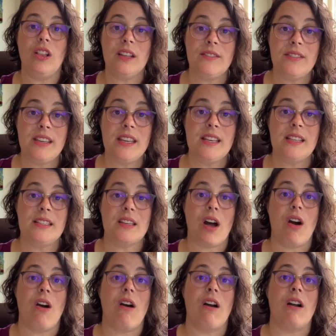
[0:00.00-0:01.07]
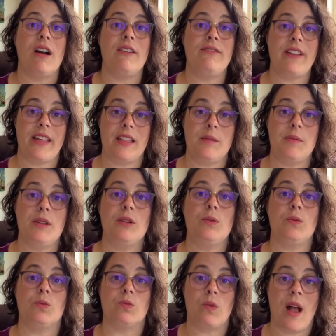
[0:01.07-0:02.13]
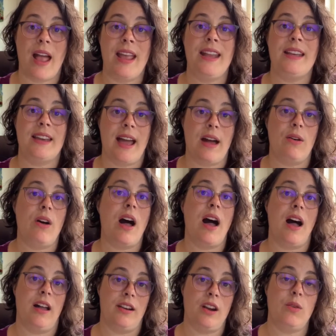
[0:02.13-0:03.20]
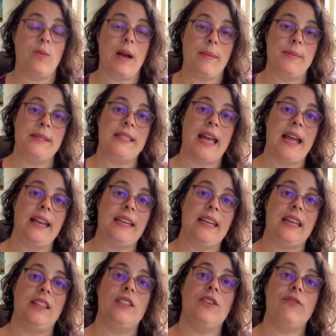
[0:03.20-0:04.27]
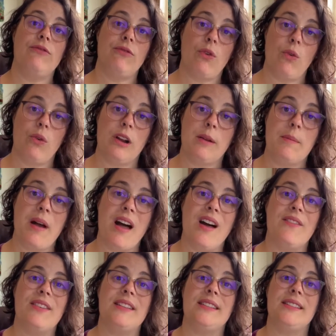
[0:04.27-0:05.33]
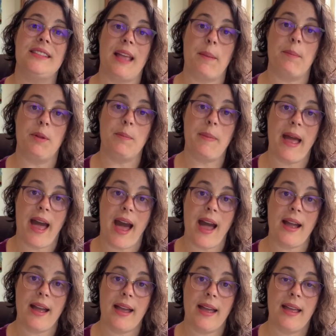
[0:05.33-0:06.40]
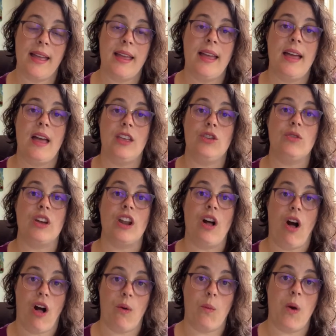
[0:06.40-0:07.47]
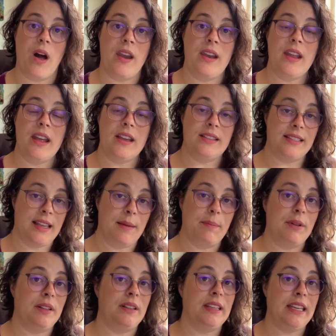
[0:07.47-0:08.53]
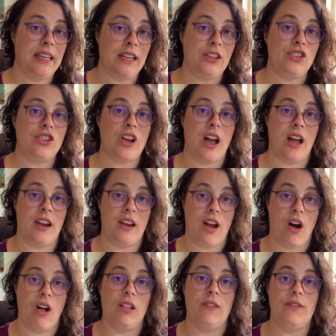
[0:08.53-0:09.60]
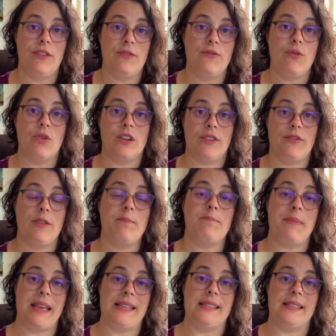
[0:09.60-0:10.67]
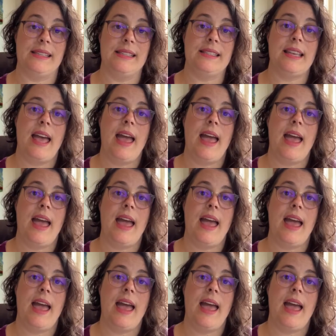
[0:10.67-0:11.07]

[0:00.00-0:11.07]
of these are available right now on our website in the form of a sample pack. You get 1 sample each on all of the 4 different bases.